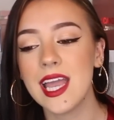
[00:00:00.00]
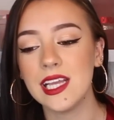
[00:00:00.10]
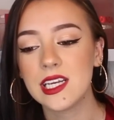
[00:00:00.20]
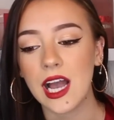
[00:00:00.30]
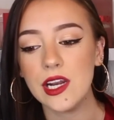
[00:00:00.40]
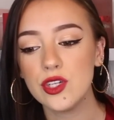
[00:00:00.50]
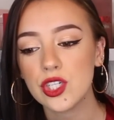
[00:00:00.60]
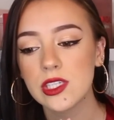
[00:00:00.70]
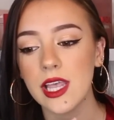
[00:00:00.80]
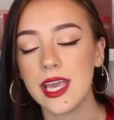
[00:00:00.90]
it kind of
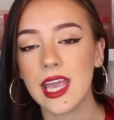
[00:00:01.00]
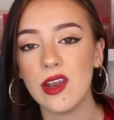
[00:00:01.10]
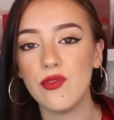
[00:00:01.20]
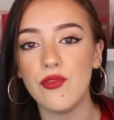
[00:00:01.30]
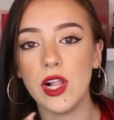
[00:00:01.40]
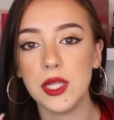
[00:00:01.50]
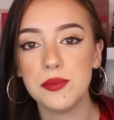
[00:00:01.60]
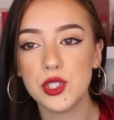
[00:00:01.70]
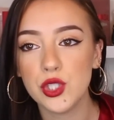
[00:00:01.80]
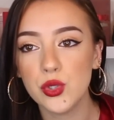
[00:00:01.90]
just like
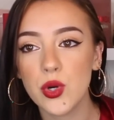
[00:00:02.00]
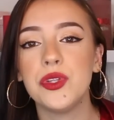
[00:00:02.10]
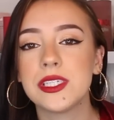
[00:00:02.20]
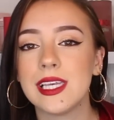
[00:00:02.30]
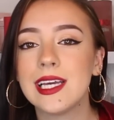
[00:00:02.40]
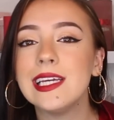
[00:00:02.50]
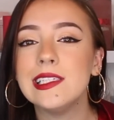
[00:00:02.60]
envelops you in this like